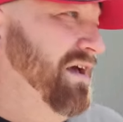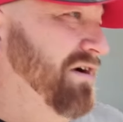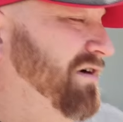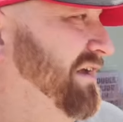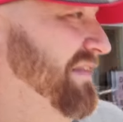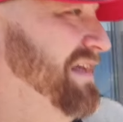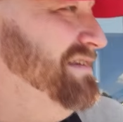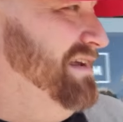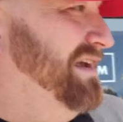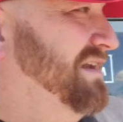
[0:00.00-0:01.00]
All right,
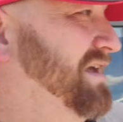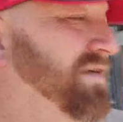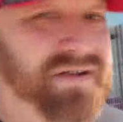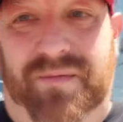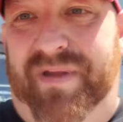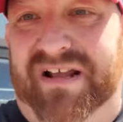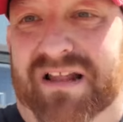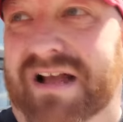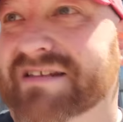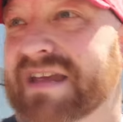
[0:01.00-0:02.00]
that's it for the
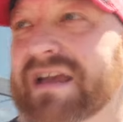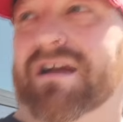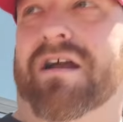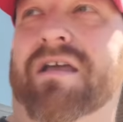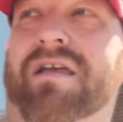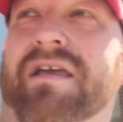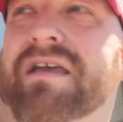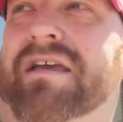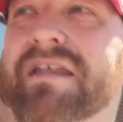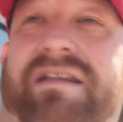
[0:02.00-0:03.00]
Big Lots here
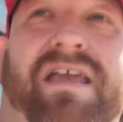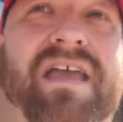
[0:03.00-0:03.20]
in